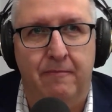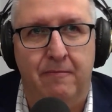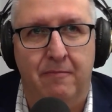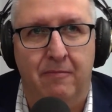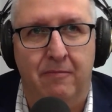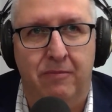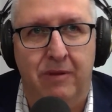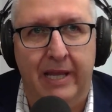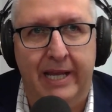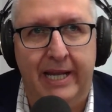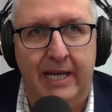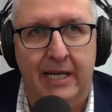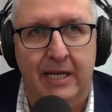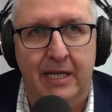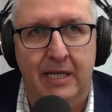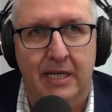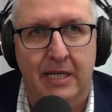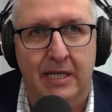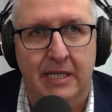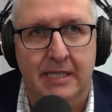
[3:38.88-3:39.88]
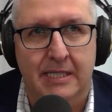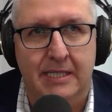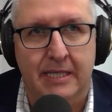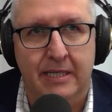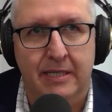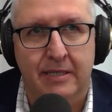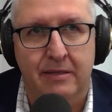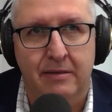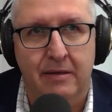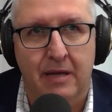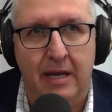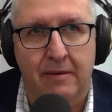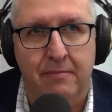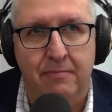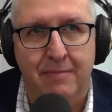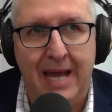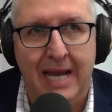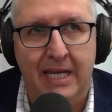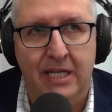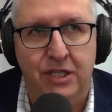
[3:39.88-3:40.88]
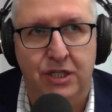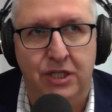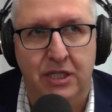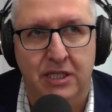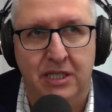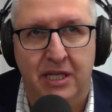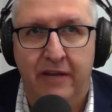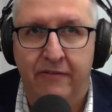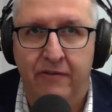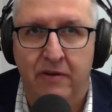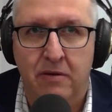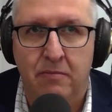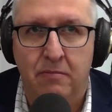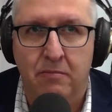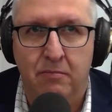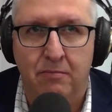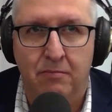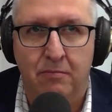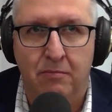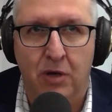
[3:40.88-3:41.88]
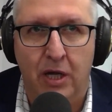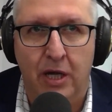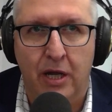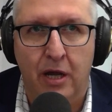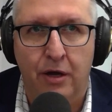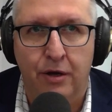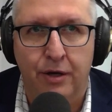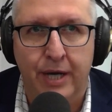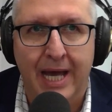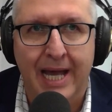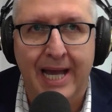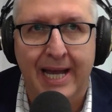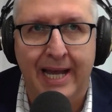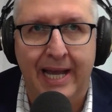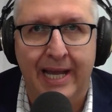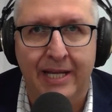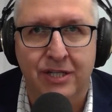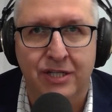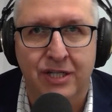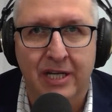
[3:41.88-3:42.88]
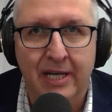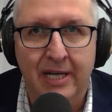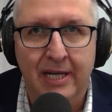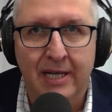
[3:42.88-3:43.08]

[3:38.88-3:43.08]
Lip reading: leaders and managers, even my own age,